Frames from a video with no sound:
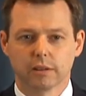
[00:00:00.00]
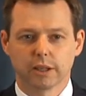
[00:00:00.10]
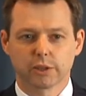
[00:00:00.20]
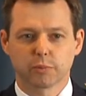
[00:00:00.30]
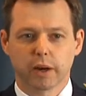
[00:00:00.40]

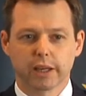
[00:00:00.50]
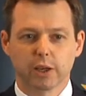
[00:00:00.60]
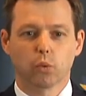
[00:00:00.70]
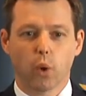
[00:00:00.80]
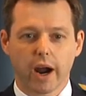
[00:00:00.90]

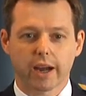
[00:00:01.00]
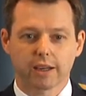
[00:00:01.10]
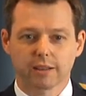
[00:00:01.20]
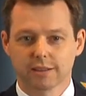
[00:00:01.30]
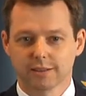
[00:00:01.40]
explaining
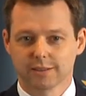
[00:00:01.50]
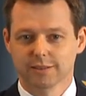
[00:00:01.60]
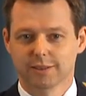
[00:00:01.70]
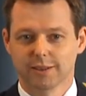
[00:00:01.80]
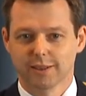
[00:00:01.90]
why
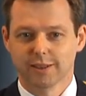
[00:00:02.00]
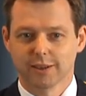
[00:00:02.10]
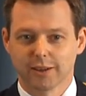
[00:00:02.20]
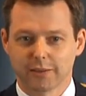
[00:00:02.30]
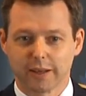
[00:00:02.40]

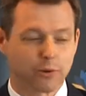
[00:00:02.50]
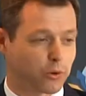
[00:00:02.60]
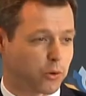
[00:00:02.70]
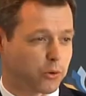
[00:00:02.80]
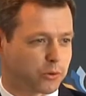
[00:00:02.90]
they
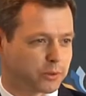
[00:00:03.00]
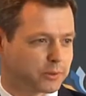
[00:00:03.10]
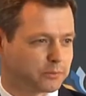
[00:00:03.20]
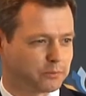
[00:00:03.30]
occurred.